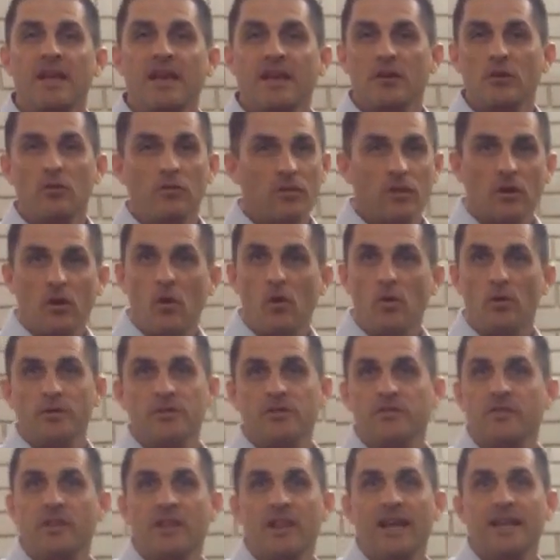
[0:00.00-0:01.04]
And over the
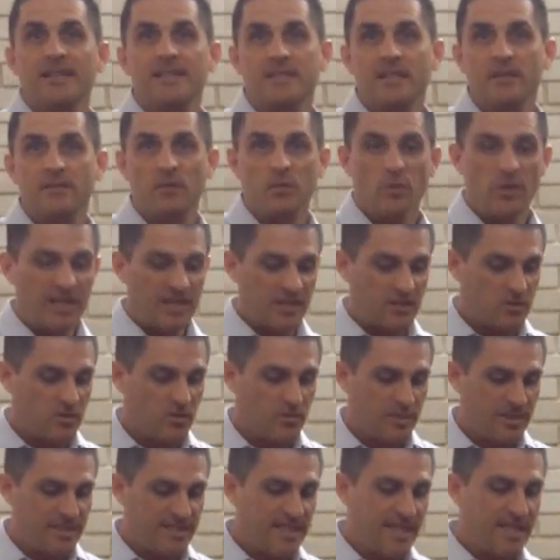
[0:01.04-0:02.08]
course of the last 7 weeks,
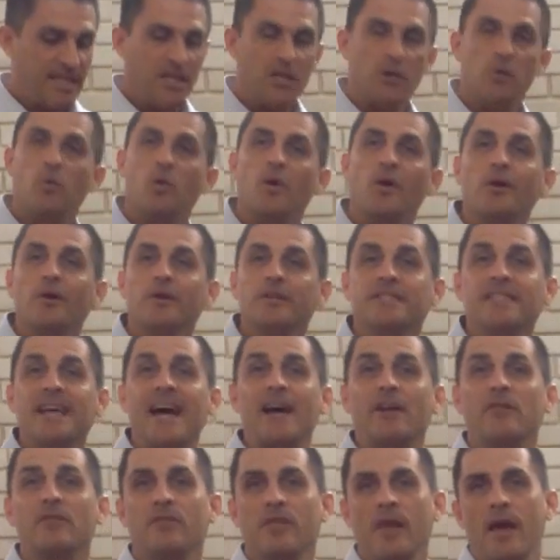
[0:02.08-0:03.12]
we've been taking words
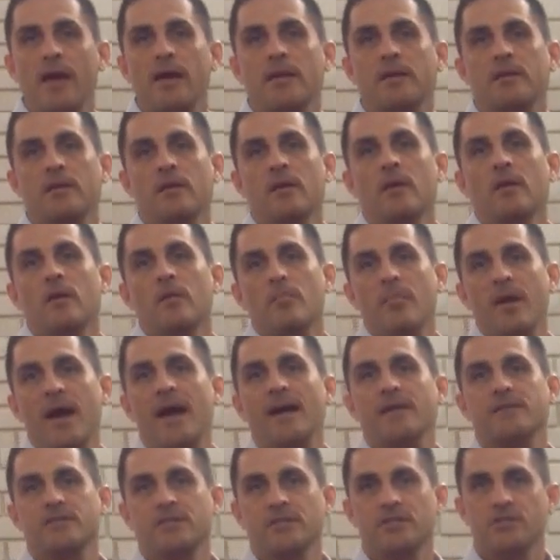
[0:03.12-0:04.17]
out of that
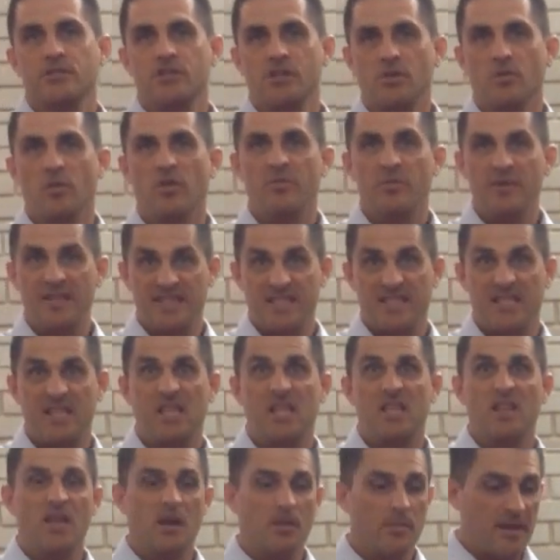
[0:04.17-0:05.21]
passage, and we've been
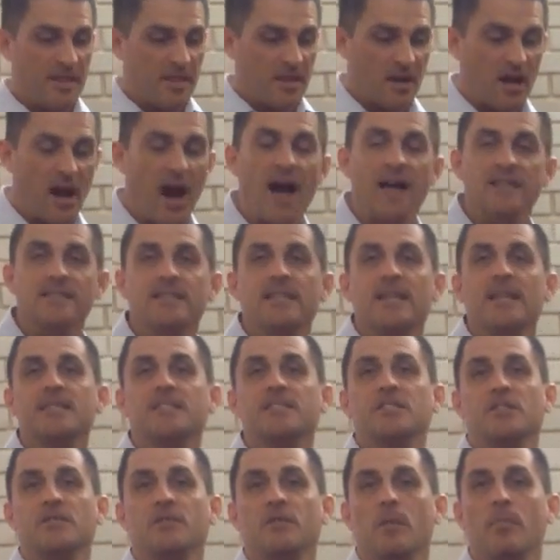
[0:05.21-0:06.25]
setting them in the
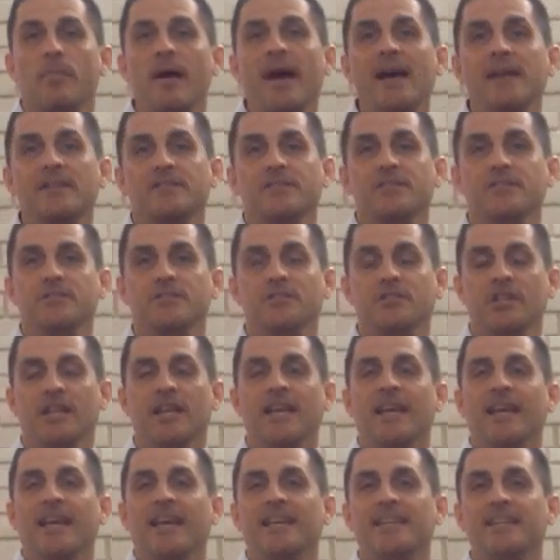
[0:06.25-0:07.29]
context of the passage
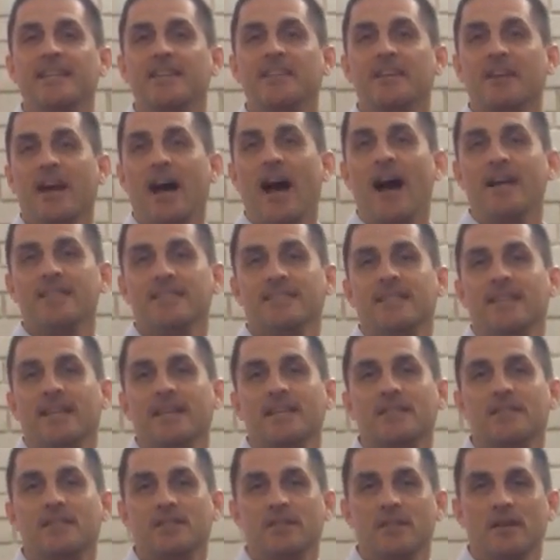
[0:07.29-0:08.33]
and in the
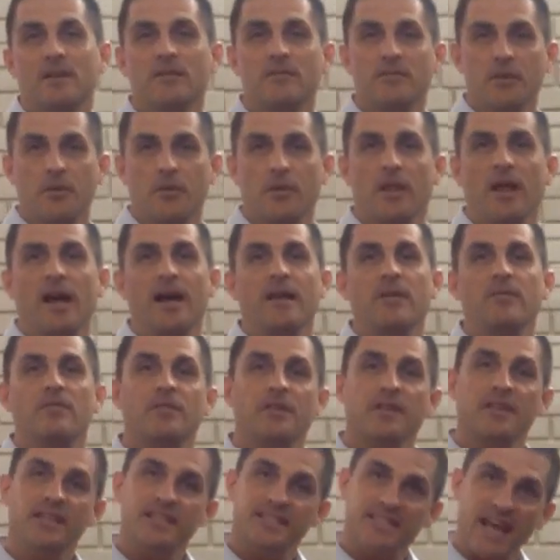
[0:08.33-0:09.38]
context of your
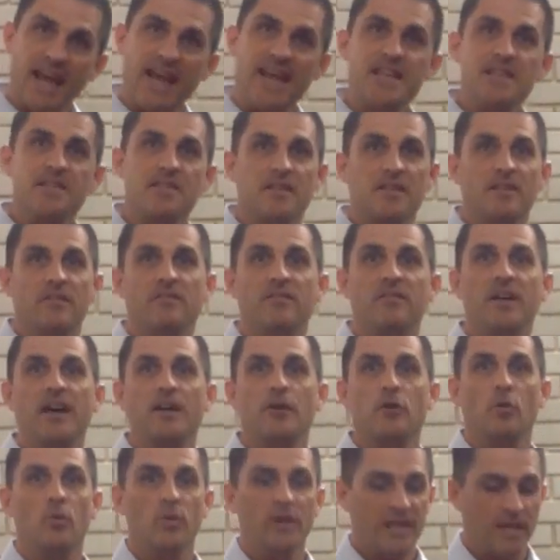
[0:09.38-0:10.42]
life. In this 8th and
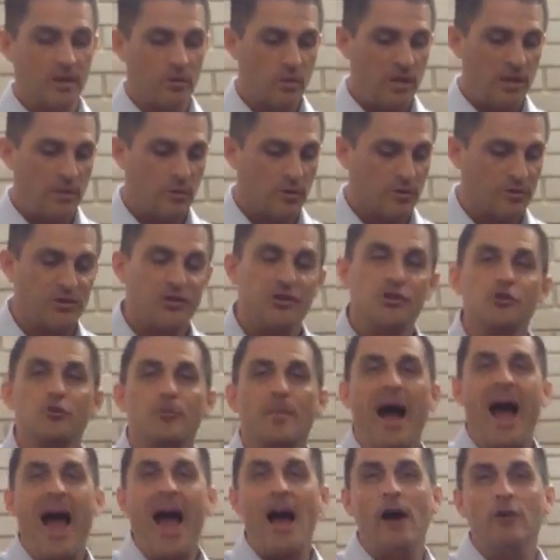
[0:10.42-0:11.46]
final week, we will
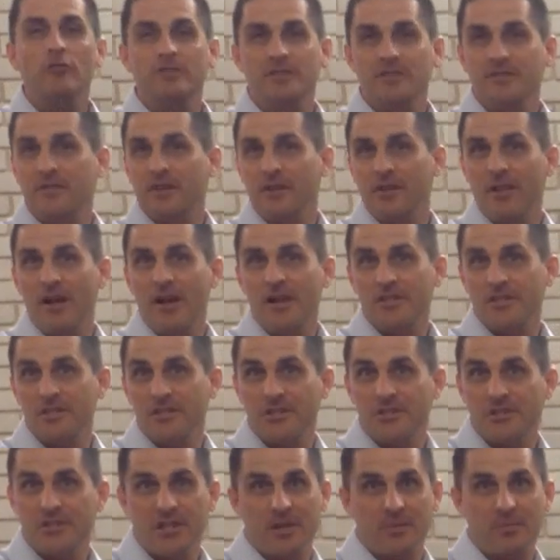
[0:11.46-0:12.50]
zoom out of
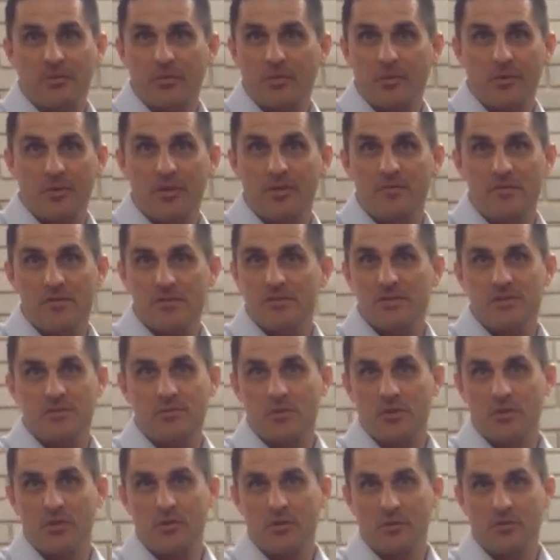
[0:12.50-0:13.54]
Colossians chapter 3, verses
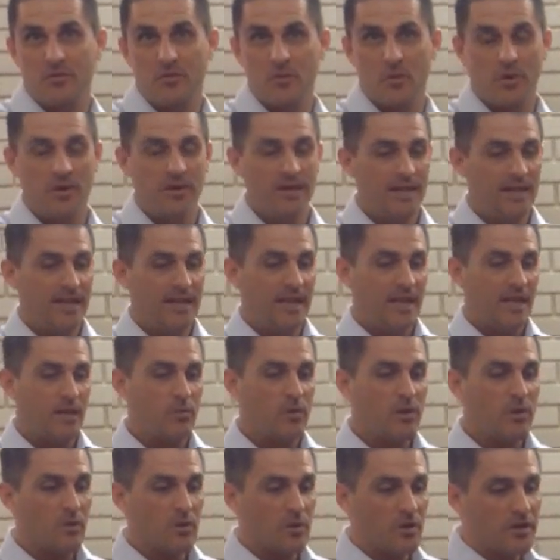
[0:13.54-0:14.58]
1 through 4, and
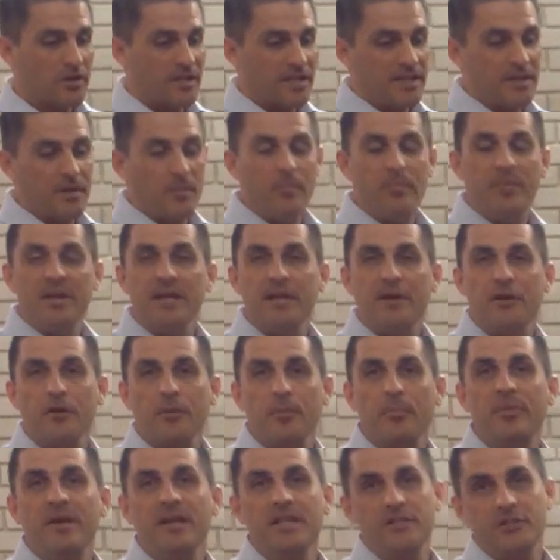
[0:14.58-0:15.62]
we will look at the bigger
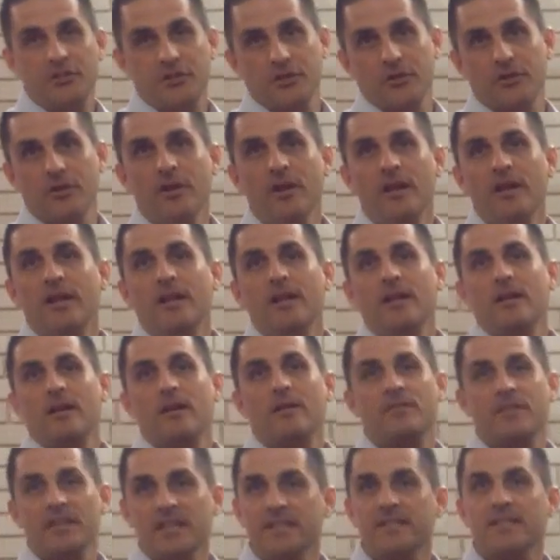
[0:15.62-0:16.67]
picture
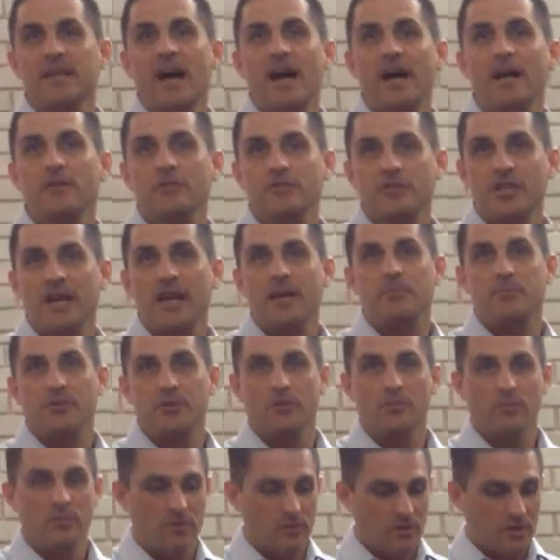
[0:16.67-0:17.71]
of the entire chapter.
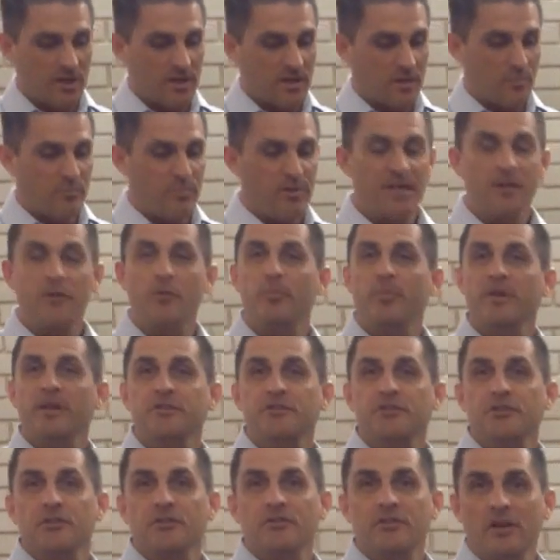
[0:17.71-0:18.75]
We'll look at the bigger
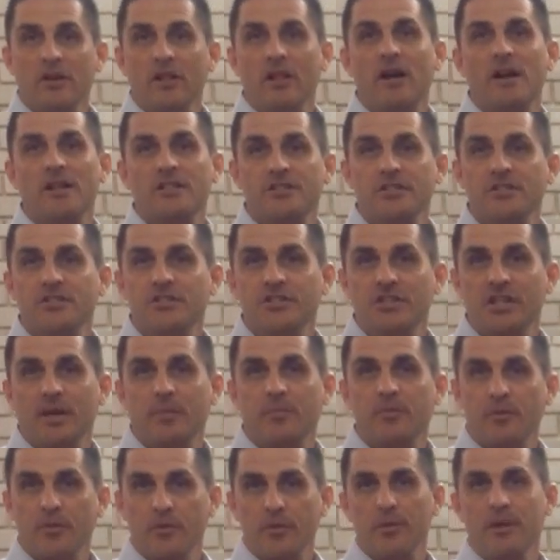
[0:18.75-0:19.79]
picture of Colossians
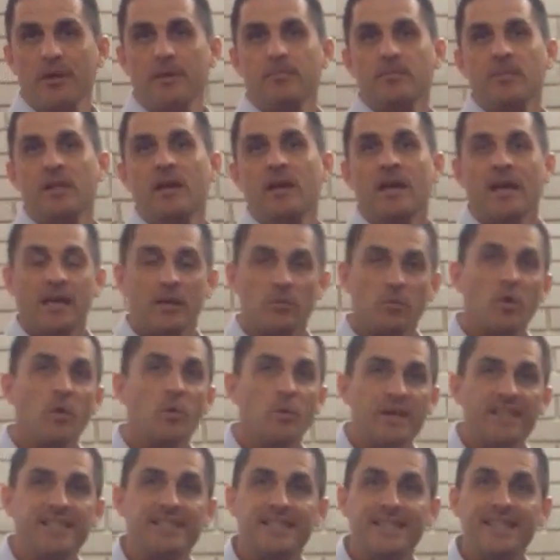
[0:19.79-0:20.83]
chapter 3. And when
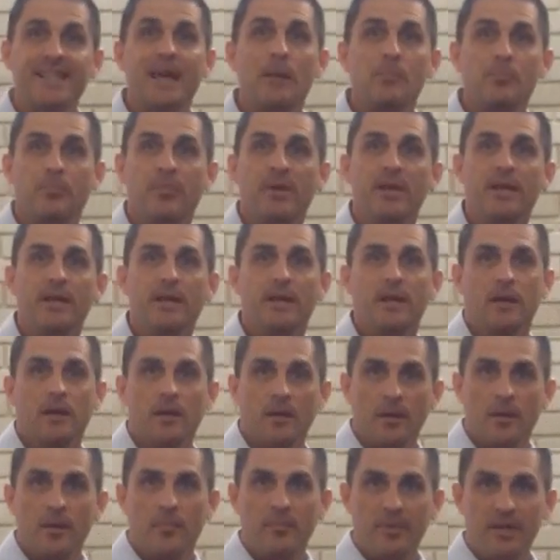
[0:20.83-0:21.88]
we see that big
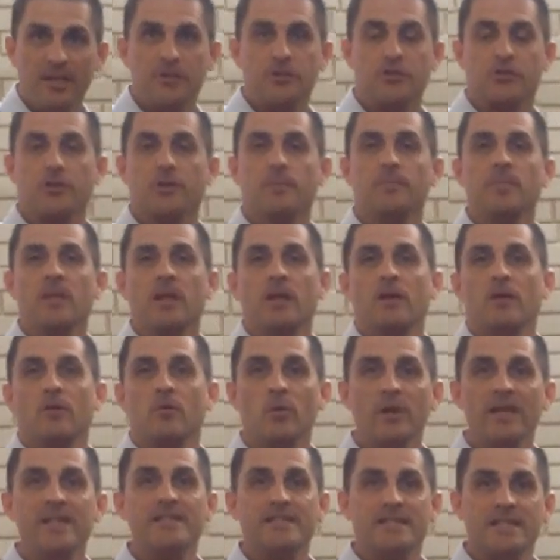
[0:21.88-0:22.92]
picture,
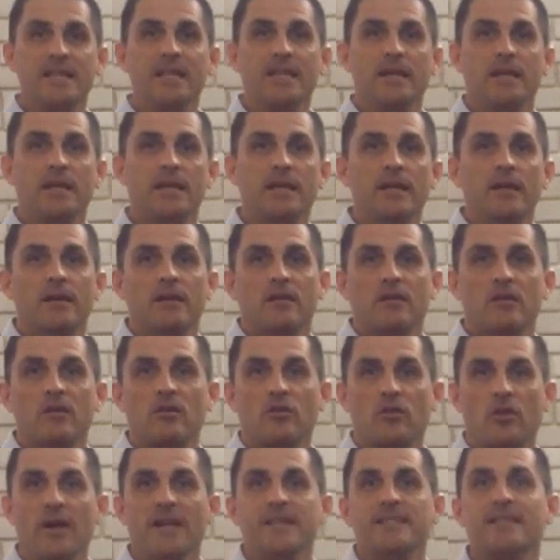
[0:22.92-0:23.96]
we see
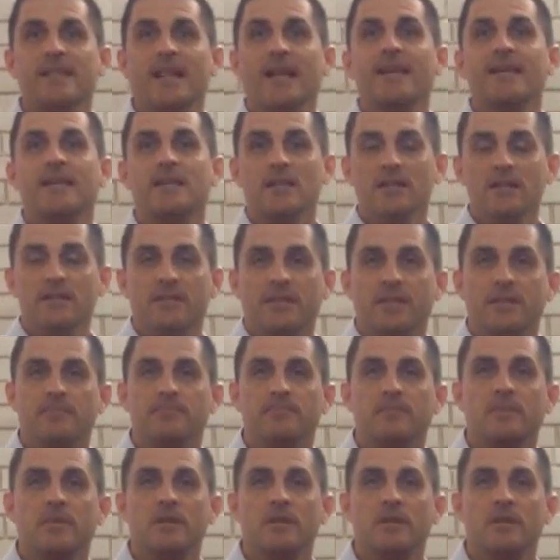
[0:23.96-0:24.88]
Christ-like living.